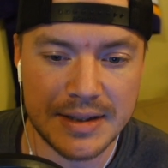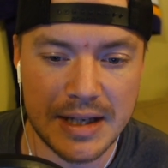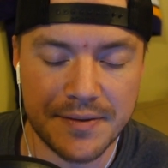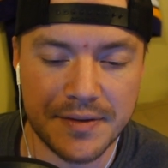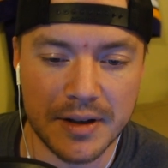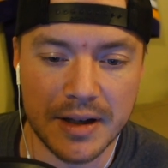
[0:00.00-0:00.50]

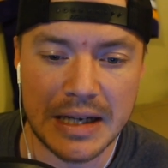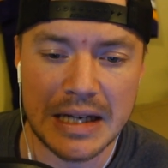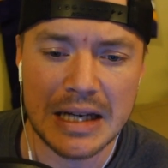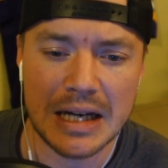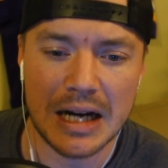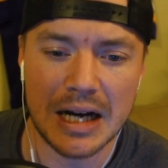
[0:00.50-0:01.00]
Definitely.
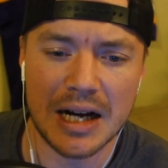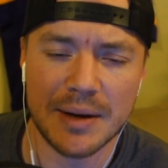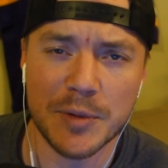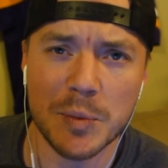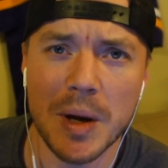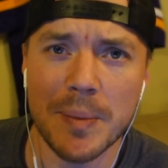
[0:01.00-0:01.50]

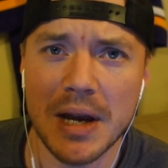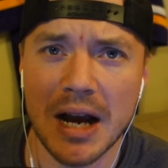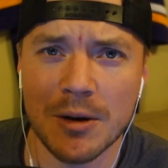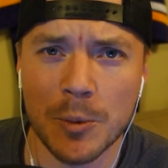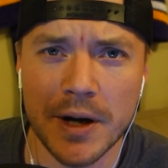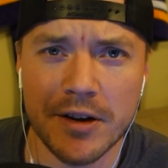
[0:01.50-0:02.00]
You might be
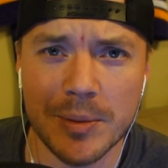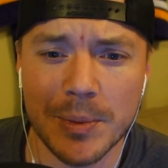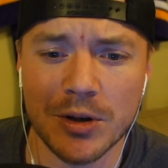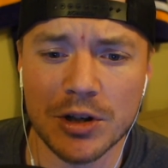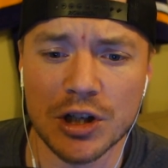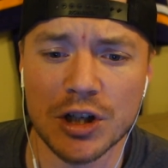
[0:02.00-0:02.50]
wondering
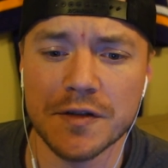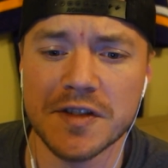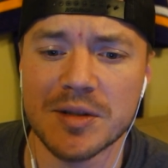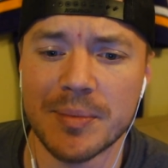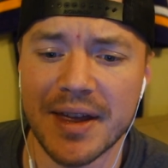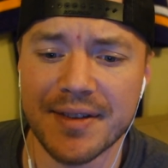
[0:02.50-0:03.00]
about Irv
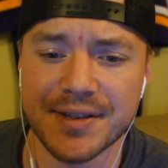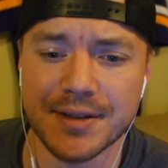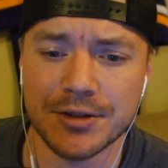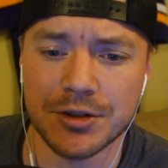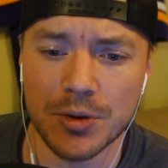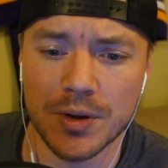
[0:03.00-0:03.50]
Smith
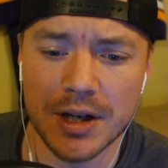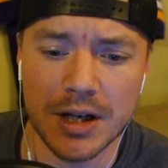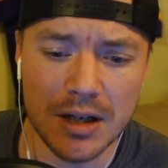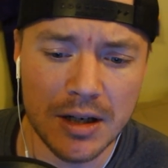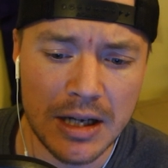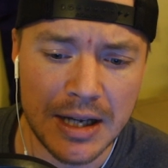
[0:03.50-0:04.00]

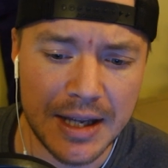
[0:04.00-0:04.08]
Jr.